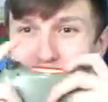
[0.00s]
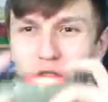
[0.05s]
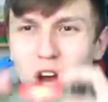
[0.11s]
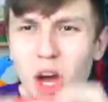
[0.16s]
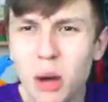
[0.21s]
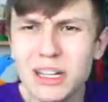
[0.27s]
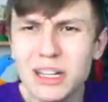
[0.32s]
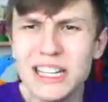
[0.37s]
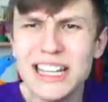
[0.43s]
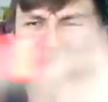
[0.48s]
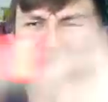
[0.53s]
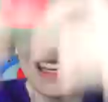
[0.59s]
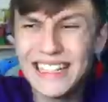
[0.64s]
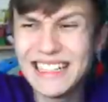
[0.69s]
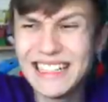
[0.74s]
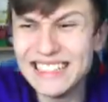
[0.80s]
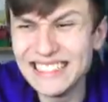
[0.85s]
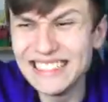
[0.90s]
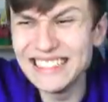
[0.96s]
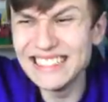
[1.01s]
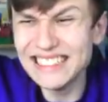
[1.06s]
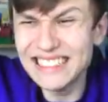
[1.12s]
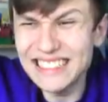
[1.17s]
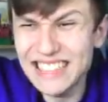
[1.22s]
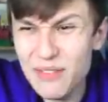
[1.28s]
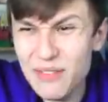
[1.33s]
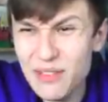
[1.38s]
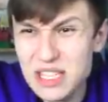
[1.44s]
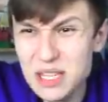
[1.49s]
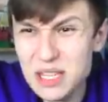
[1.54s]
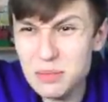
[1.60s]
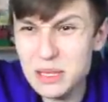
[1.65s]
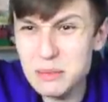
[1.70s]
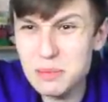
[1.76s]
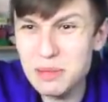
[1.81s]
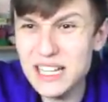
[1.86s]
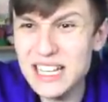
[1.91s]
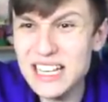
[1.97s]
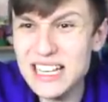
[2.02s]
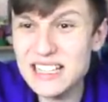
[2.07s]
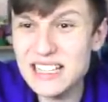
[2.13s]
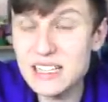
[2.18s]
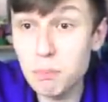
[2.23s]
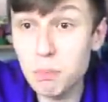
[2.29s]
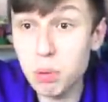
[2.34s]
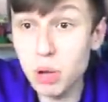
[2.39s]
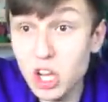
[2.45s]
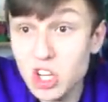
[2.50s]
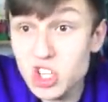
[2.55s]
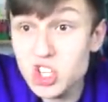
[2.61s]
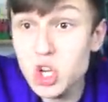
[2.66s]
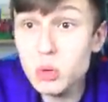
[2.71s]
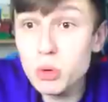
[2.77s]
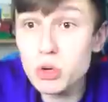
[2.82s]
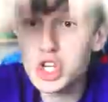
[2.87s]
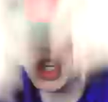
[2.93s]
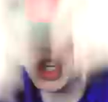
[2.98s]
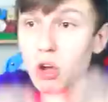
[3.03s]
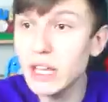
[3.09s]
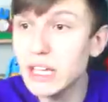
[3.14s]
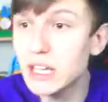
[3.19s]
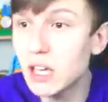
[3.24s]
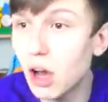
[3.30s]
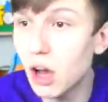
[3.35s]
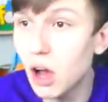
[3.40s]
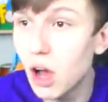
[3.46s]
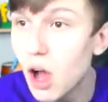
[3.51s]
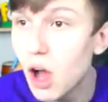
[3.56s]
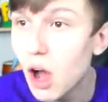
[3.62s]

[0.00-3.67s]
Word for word: Come on, E A. Give it to me, please. Plus two at striker.